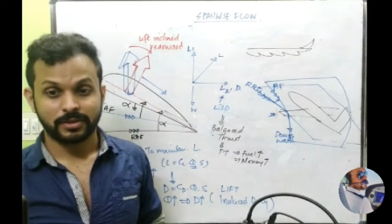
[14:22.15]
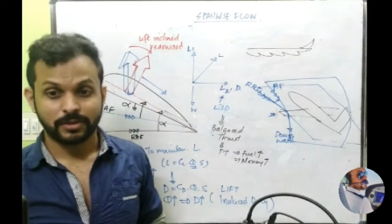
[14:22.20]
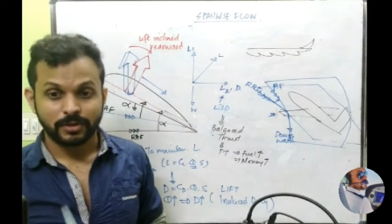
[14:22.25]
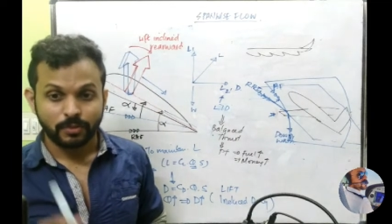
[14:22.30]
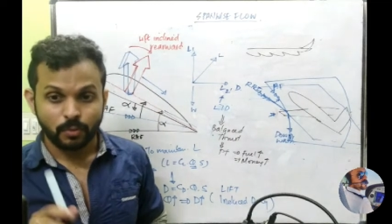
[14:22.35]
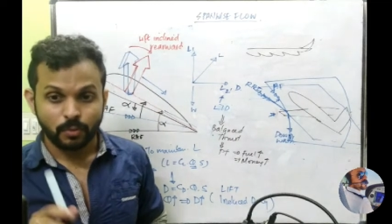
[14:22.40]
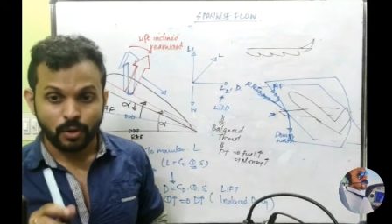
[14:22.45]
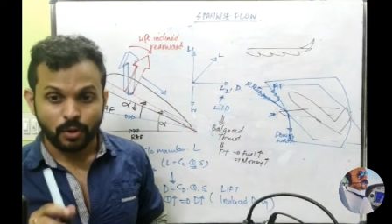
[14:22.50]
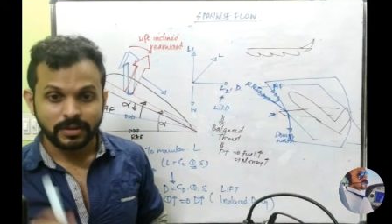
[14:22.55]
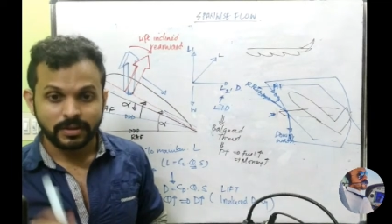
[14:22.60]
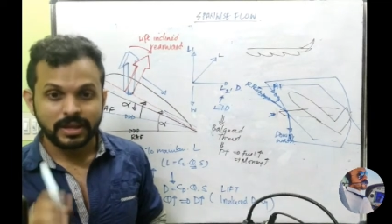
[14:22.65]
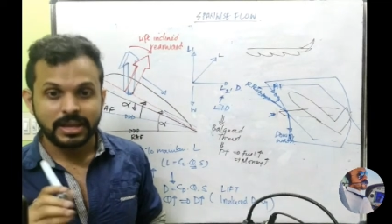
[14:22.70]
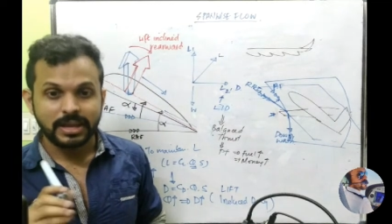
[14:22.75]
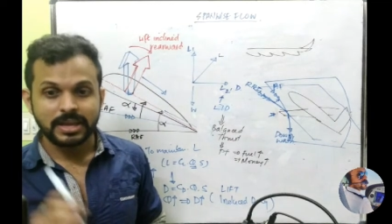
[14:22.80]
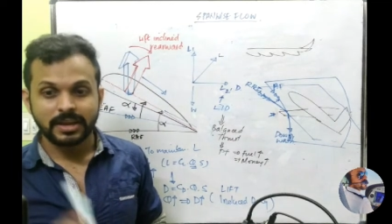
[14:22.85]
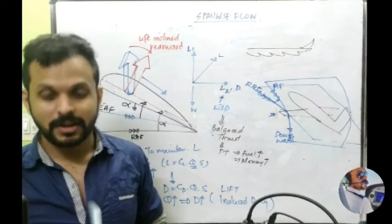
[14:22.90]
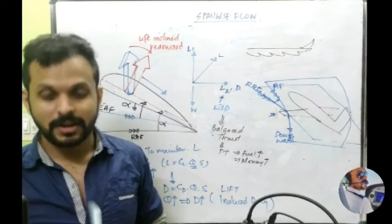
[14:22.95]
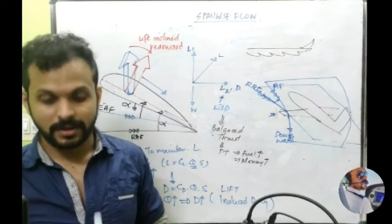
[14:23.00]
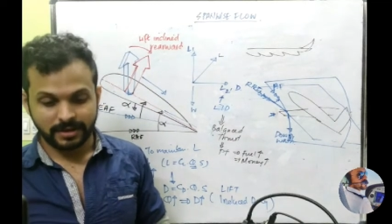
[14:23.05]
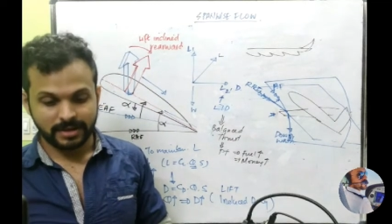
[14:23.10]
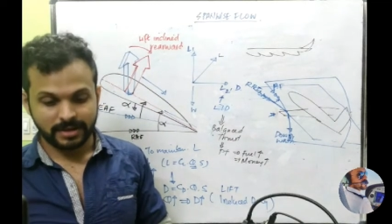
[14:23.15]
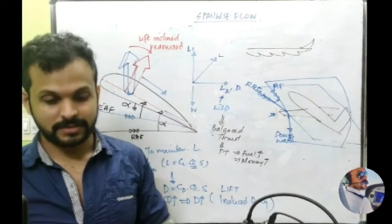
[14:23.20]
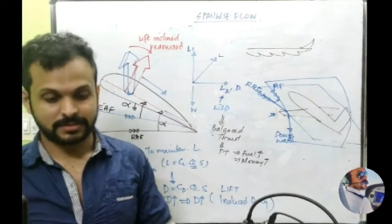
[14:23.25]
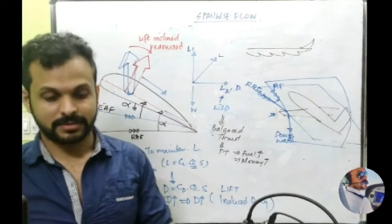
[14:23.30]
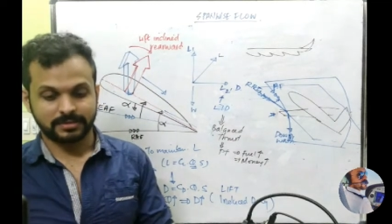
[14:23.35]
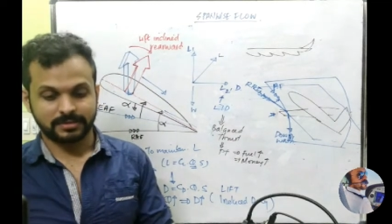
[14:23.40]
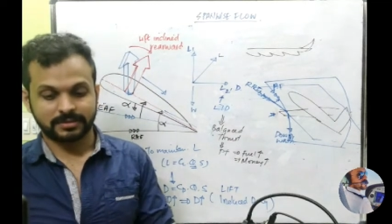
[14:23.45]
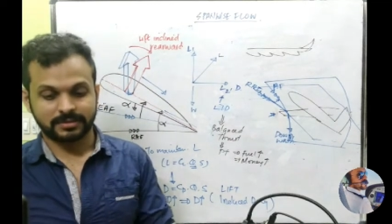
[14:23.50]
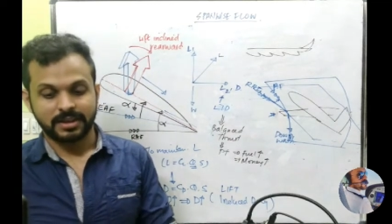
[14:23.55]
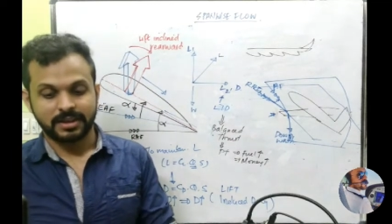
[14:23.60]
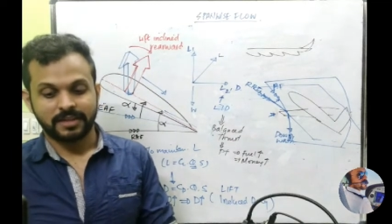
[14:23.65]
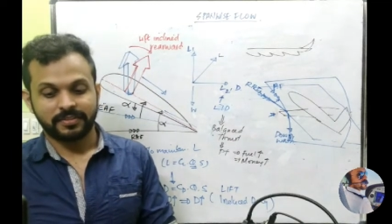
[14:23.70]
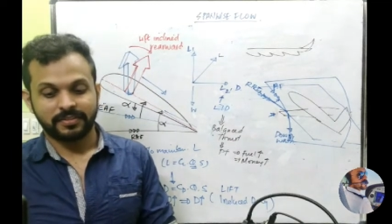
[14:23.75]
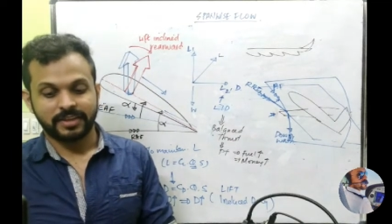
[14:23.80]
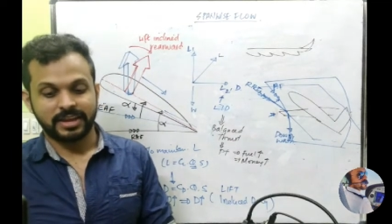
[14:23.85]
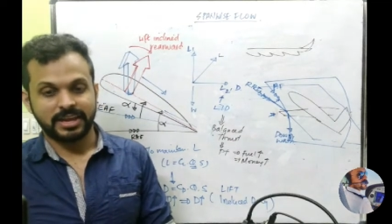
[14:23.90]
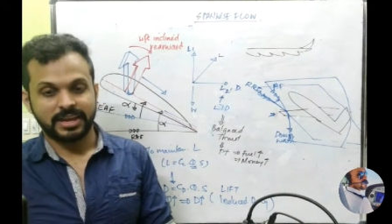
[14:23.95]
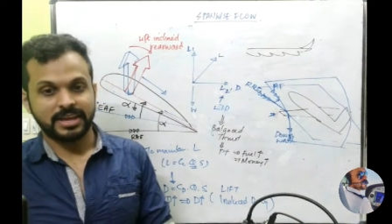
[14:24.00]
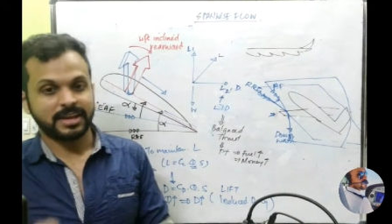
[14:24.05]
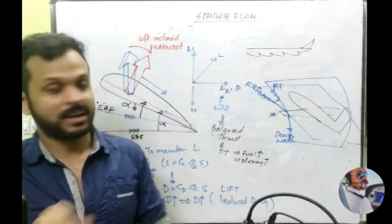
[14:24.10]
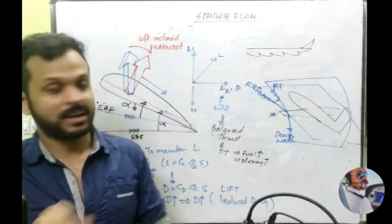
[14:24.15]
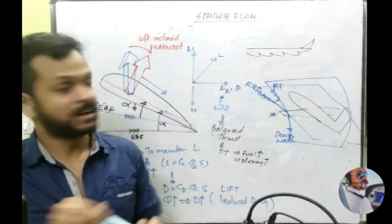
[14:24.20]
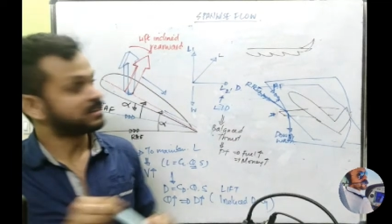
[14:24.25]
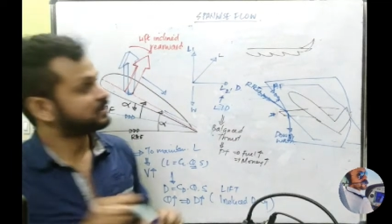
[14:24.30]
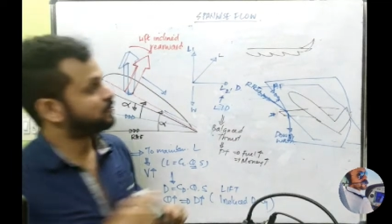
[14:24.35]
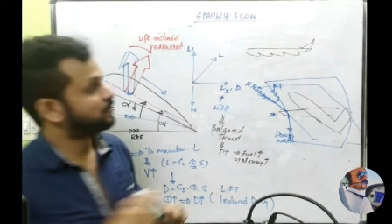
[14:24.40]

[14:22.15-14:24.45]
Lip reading: What the eagle does is, the eagle is